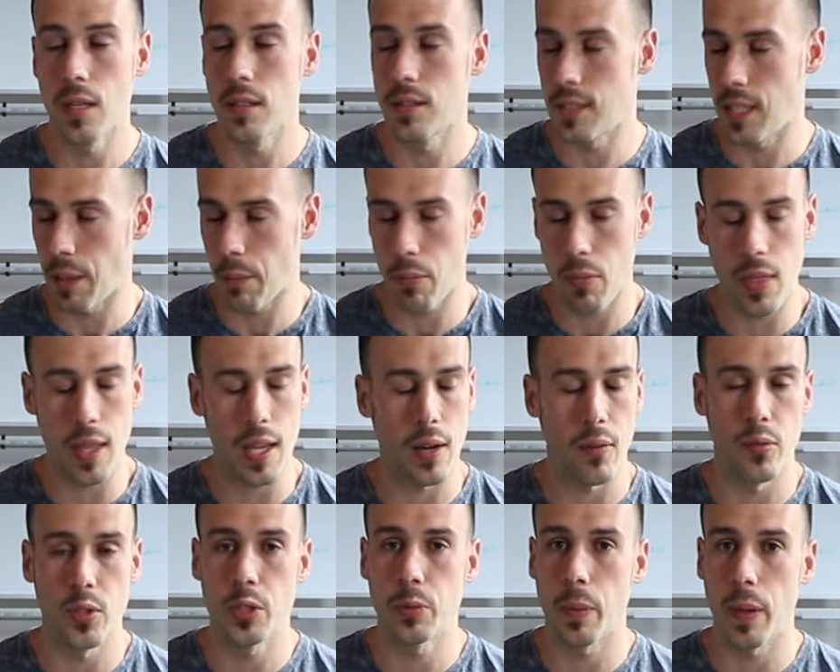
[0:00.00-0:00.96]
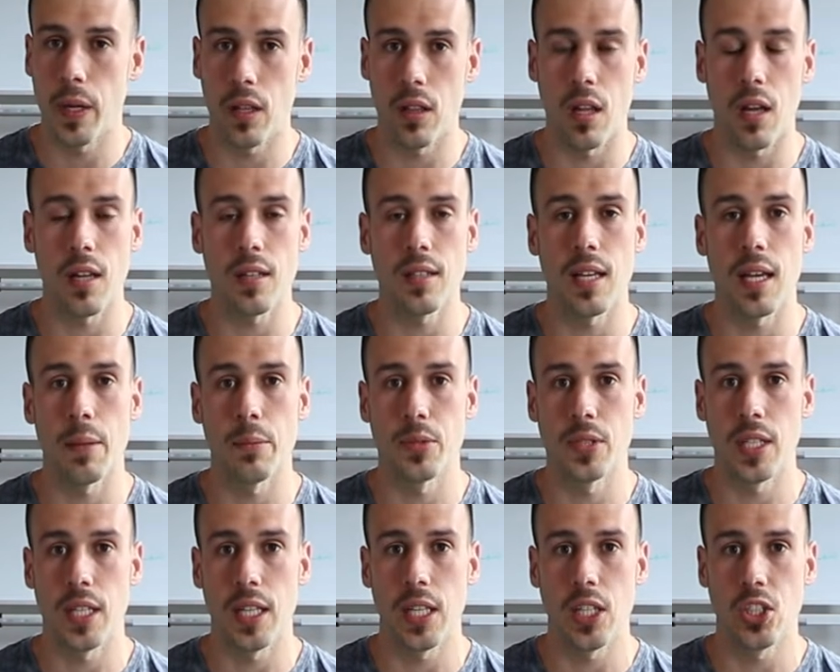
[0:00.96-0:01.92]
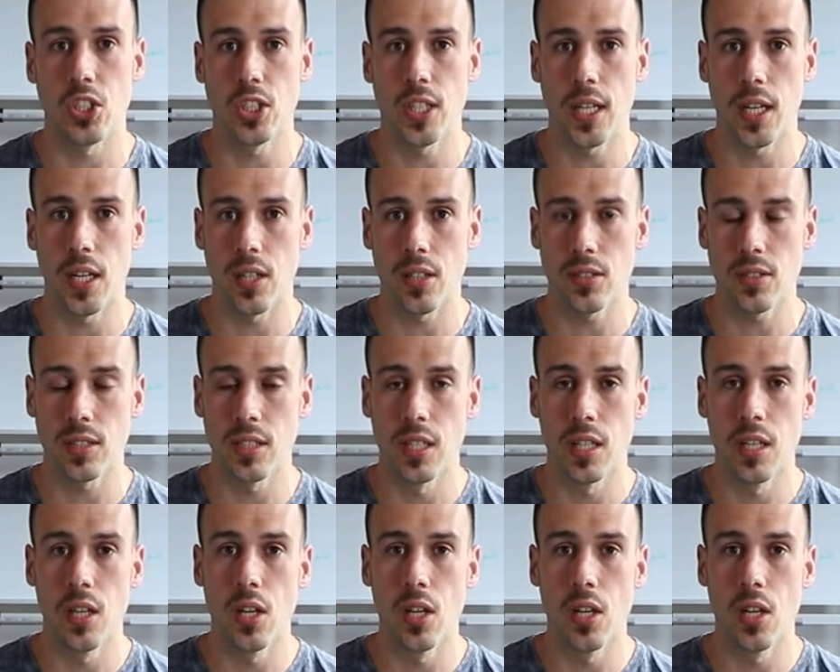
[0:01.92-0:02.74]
Same thing, if we spend a lot of time sitting in chairs,